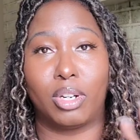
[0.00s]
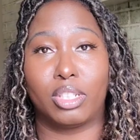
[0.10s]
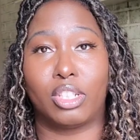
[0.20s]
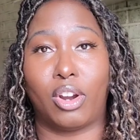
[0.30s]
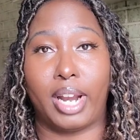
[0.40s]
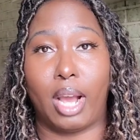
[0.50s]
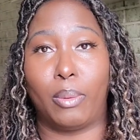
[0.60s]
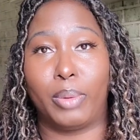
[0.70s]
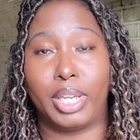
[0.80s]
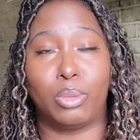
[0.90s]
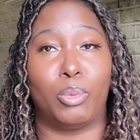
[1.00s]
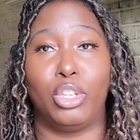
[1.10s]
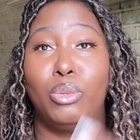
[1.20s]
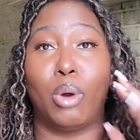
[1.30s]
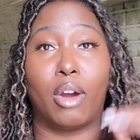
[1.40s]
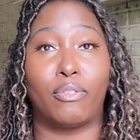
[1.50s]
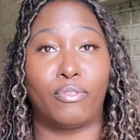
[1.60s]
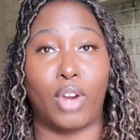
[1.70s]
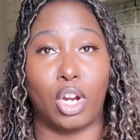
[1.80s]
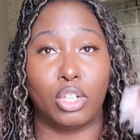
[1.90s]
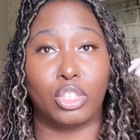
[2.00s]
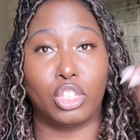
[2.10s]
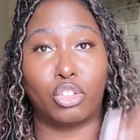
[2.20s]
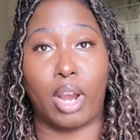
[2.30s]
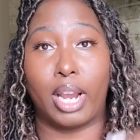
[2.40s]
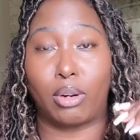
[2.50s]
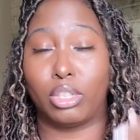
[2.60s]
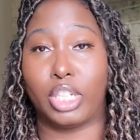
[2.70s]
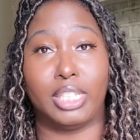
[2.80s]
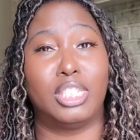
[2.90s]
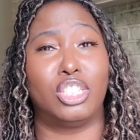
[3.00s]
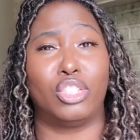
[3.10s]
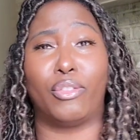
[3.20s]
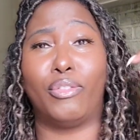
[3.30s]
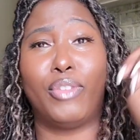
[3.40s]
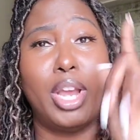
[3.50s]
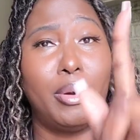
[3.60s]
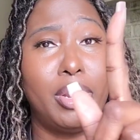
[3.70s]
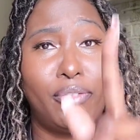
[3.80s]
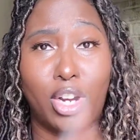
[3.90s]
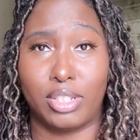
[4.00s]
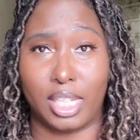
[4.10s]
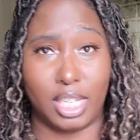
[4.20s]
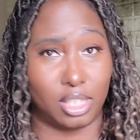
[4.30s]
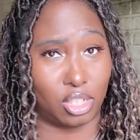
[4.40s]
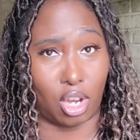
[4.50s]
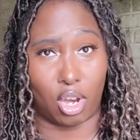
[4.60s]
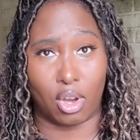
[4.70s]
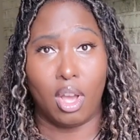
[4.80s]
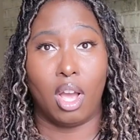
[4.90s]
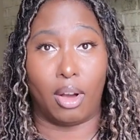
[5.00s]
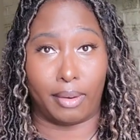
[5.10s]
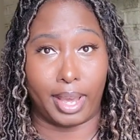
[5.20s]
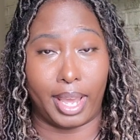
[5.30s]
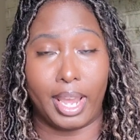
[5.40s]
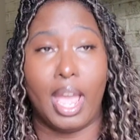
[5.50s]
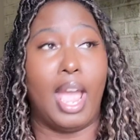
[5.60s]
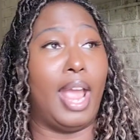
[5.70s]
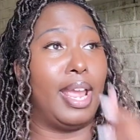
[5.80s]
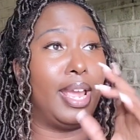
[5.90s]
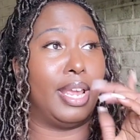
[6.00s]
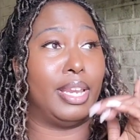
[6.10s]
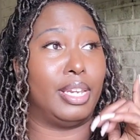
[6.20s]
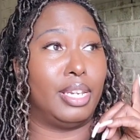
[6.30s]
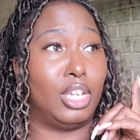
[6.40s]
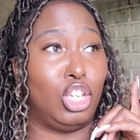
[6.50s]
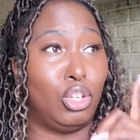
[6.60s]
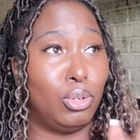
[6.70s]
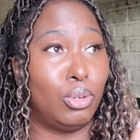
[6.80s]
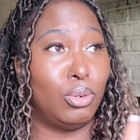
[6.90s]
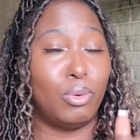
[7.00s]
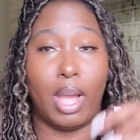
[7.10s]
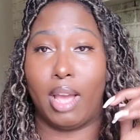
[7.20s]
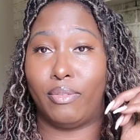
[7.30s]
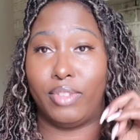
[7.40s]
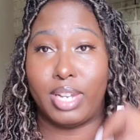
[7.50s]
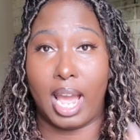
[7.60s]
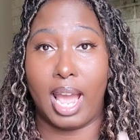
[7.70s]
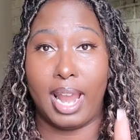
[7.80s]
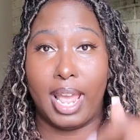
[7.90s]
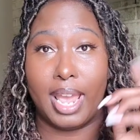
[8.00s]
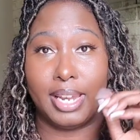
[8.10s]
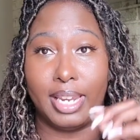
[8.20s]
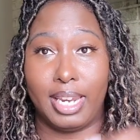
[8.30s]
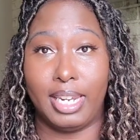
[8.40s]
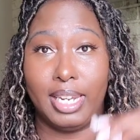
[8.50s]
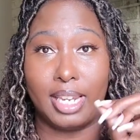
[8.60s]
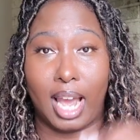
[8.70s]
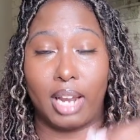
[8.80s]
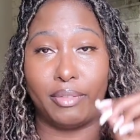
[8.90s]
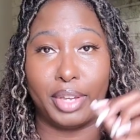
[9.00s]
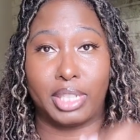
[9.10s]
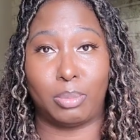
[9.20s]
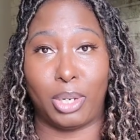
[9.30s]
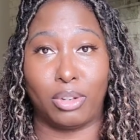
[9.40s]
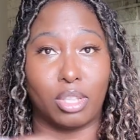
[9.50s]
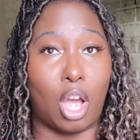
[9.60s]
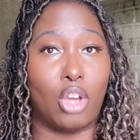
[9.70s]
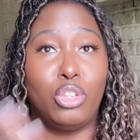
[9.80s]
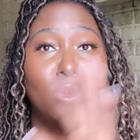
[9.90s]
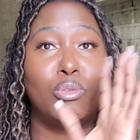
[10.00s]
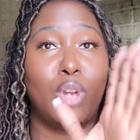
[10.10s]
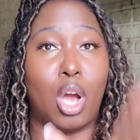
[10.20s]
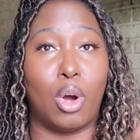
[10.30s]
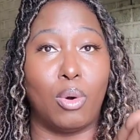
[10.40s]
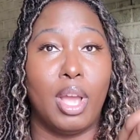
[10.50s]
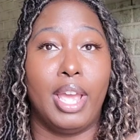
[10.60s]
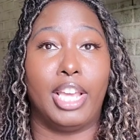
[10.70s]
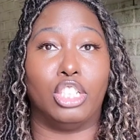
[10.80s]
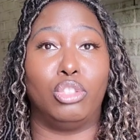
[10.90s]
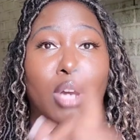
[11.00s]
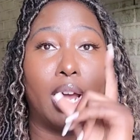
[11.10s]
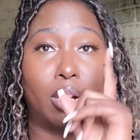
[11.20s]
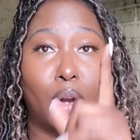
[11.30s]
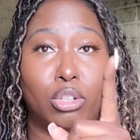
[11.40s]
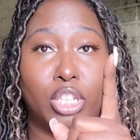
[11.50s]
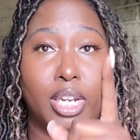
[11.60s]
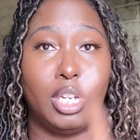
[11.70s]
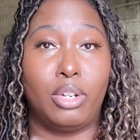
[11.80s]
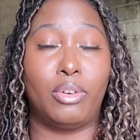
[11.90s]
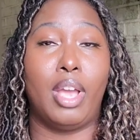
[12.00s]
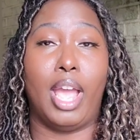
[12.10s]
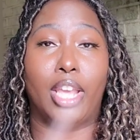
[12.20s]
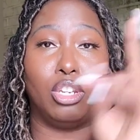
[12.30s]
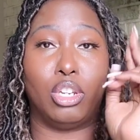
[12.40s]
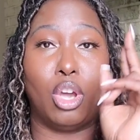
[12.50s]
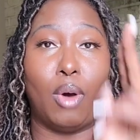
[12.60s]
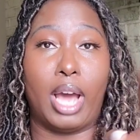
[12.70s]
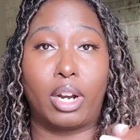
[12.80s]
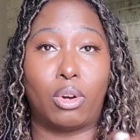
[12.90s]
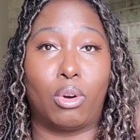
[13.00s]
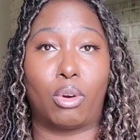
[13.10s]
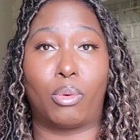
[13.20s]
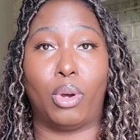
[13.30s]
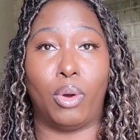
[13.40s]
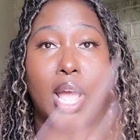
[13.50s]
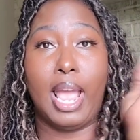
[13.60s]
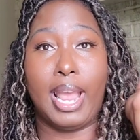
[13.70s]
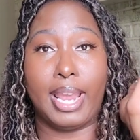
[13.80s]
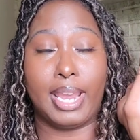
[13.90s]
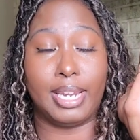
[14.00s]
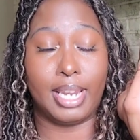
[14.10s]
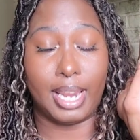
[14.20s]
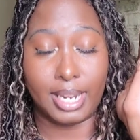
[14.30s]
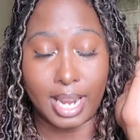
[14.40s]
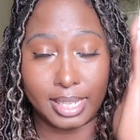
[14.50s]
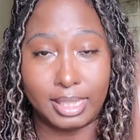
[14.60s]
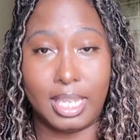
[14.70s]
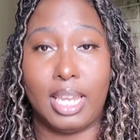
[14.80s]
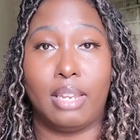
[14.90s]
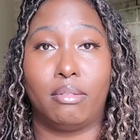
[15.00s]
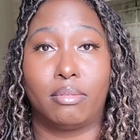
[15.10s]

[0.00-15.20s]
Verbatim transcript: want to start out with when you are first trying crochet, this is your very first install, okay? And you have not had any kind of experience. All you know is you got a crochet needle and you know how to corn roll, and and that's it,